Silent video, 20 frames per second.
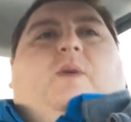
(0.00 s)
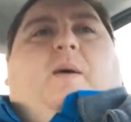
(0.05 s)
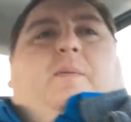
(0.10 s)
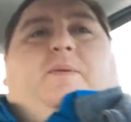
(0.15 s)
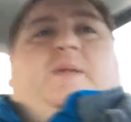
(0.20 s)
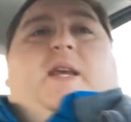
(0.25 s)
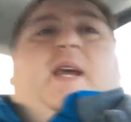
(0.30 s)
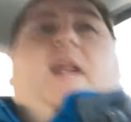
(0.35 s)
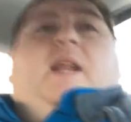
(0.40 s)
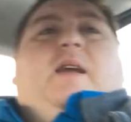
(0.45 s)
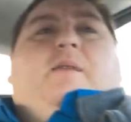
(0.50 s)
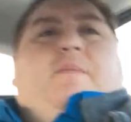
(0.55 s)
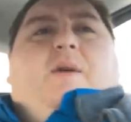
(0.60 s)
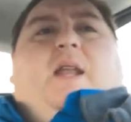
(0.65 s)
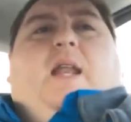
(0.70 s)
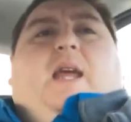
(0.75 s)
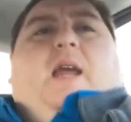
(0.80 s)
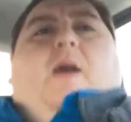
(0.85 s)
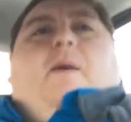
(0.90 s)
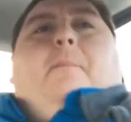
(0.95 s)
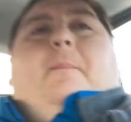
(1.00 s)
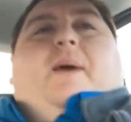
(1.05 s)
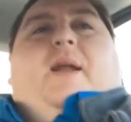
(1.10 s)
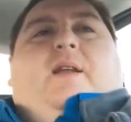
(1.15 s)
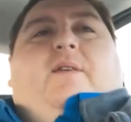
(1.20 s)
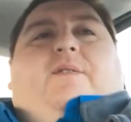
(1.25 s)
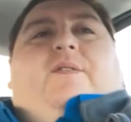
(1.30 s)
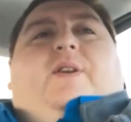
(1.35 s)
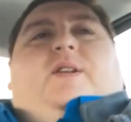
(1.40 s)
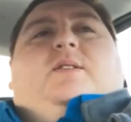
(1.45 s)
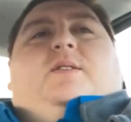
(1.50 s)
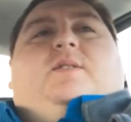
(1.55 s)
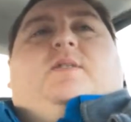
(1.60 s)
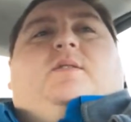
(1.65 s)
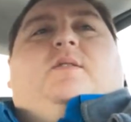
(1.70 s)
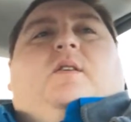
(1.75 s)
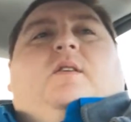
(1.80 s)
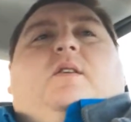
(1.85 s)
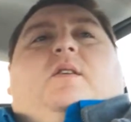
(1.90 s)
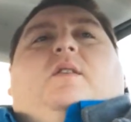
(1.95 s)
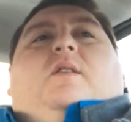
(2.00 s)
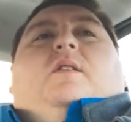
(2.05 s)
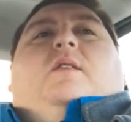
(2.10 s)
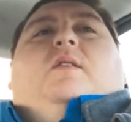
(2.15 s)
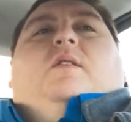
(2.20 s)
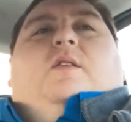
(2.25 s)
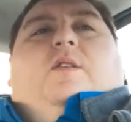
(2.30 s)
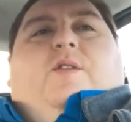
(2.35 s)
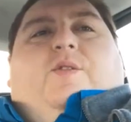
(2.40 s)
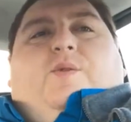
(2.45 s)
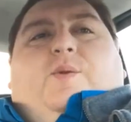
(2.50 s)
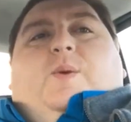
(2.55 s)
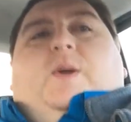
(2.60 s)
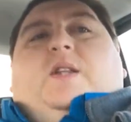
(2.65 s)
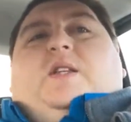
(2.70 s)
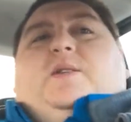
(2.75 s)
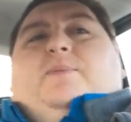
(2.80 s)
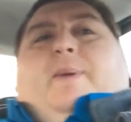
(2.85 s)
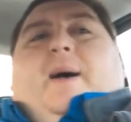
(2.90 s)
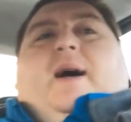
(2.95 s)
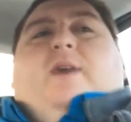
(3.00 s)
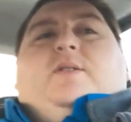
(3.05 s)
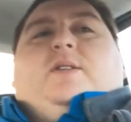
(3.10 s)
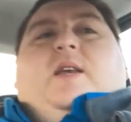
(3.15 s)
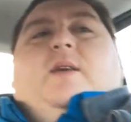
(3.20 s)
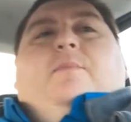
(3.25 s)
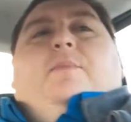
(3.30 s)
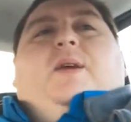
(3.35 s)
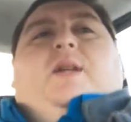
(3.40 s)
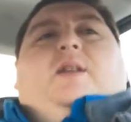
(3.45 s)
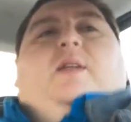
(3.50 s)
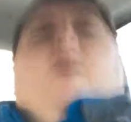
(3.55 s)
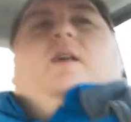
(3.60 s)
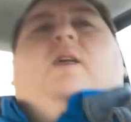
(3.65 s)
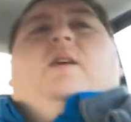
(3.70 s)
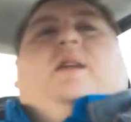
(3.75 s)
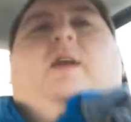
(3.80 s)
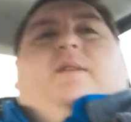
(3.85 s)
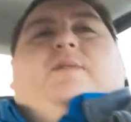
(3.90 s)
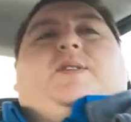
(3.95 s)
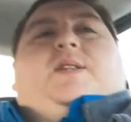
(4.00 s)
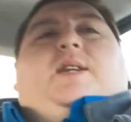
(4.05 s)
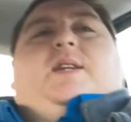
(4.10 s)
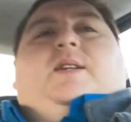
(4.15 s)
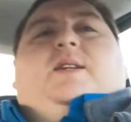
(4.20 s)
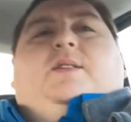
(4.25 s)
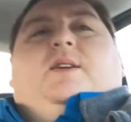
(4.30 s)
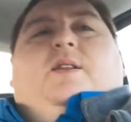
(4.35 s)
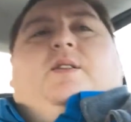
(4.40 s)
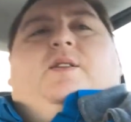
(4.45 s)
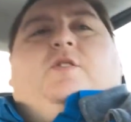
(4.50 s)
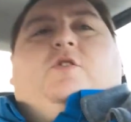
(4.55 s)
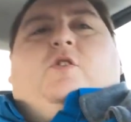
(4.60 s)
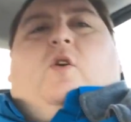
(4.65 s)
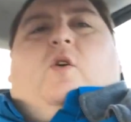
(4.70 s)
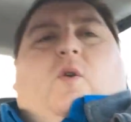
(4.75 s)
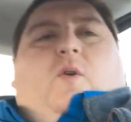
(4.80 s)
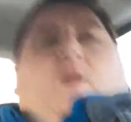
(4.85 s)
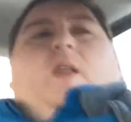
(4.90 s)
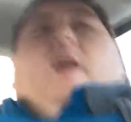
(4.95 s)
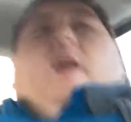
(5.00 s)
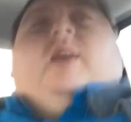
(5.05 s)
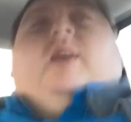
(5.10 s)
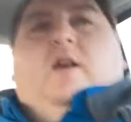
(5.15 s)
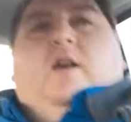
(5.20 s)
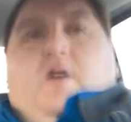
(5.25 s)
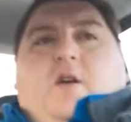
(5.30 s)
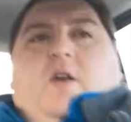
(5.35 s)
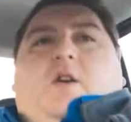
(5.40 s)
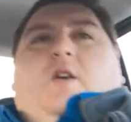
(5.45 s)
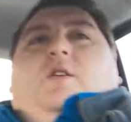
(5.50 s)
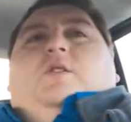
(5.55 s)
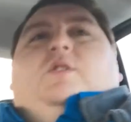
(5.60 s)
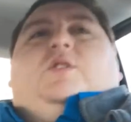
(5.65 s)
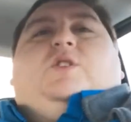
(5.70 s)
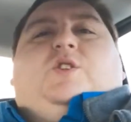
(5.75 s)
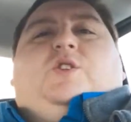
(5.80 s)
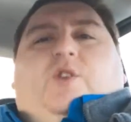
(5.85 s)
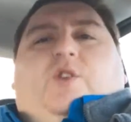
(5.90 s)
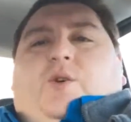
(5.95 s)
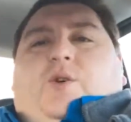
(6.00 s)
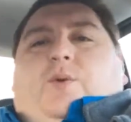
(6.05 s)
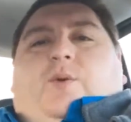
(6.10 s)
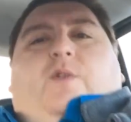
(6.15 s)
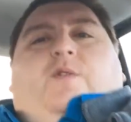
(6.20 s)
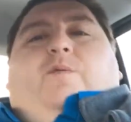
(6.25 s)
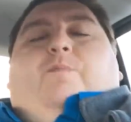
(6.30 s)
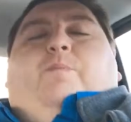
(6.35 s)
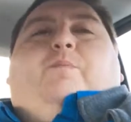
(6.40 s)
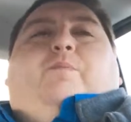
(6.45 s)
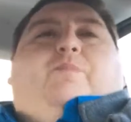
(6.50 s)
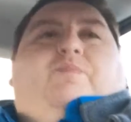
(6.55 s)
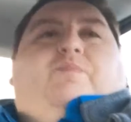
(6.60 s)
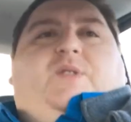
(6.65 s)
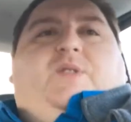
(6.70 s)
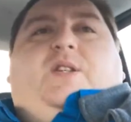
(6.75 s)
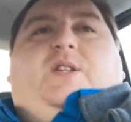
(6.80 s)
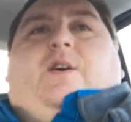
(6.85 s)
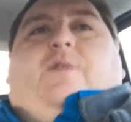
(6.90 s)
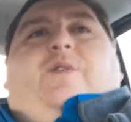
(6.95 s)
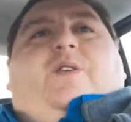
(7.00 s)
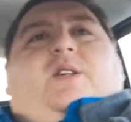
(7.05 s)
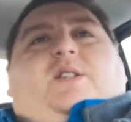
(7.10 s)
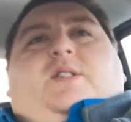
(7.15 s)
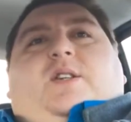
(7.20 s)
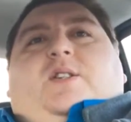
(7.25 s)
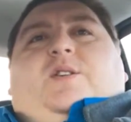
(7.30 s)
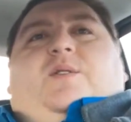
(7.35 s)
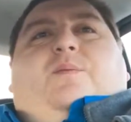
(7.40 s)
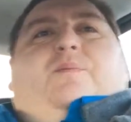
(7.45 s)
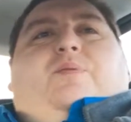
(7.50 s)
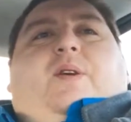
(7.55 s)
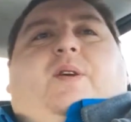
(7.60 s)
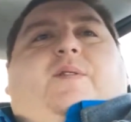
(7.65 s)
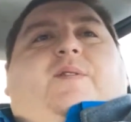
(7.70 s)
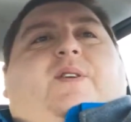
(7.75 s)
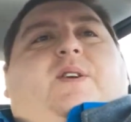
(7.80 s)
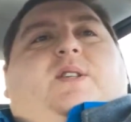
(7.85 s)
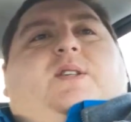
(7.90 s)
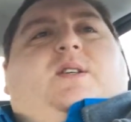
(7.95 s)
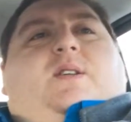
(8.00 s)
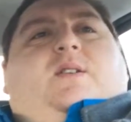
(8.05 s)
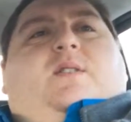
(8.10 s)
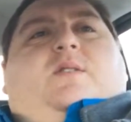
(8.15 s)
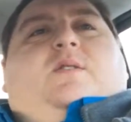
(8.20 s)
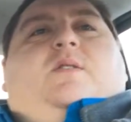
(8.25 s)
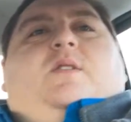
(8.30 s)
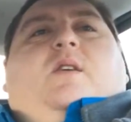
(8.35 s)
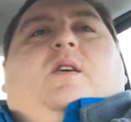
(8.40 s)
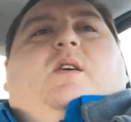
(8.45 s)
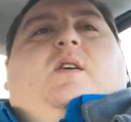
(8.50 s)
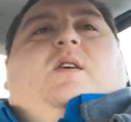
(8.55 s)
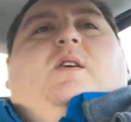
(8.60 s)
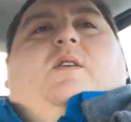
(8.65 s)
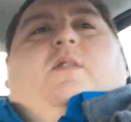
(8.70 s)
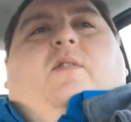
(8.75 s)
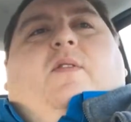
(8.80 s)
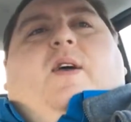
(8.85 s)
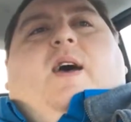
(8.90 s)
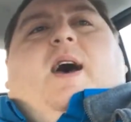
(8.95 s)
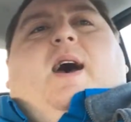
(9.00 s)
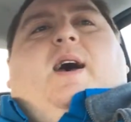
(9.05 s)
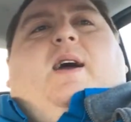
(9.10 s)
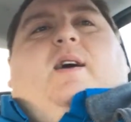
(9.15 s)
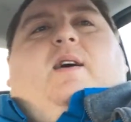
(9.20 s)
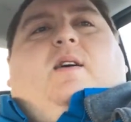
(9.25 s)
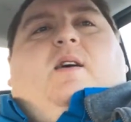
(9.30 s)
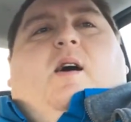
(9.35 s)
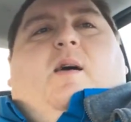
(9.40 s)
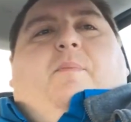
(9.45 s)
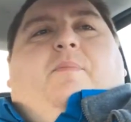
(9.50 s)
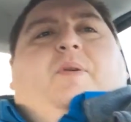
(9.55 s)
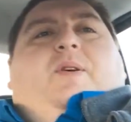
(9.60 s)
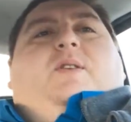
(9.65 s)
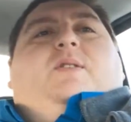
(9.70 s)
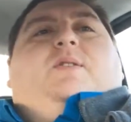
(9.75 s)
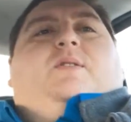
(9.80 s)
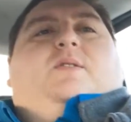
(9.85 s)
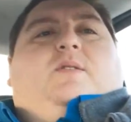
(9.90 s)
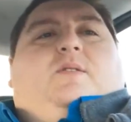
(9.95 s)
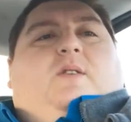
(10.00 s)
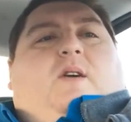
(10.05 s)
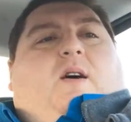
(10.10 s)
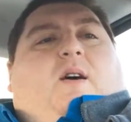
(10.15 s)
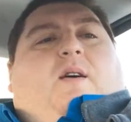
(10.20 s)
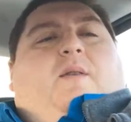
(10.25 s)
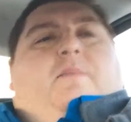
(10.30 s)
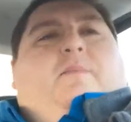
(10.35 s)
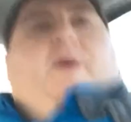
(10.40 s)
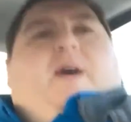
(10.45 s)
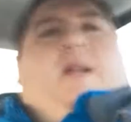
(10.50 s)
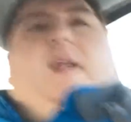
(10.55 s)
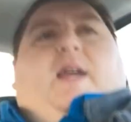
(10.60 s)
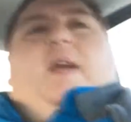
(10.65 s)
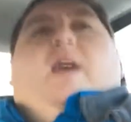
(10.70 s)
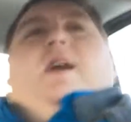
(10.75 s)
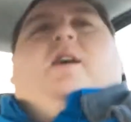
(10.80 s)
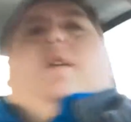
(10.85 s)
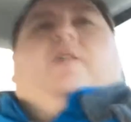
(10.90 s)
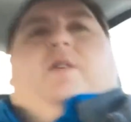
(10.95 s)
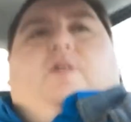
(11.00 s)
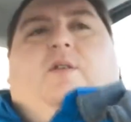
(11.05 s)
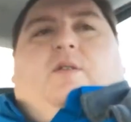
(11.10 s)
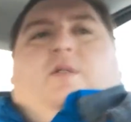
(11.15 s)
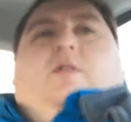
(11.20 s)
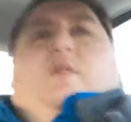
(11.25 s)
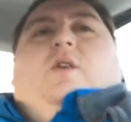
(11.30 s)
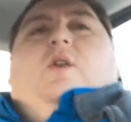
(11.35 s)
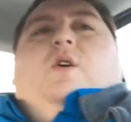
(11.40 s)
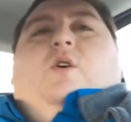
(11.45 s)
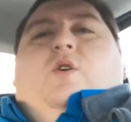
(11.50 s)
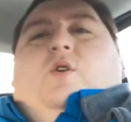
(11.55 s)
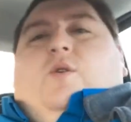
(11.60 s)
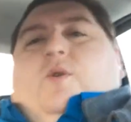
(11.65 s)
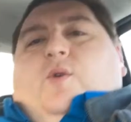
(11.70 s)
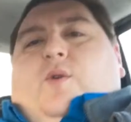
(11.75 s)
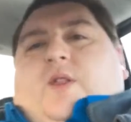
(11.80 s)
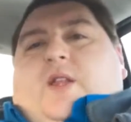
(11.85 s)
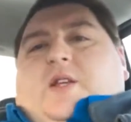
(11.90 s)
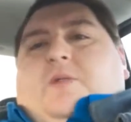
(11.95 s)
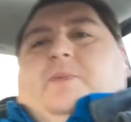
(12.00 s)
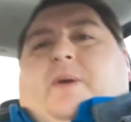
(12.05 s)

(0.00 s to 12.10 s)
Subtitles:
Obtaining Medicare benefits through a spouse can be done. I've seen it done. There's a whole slew of suffixes and prefixes that encompass Medicare and who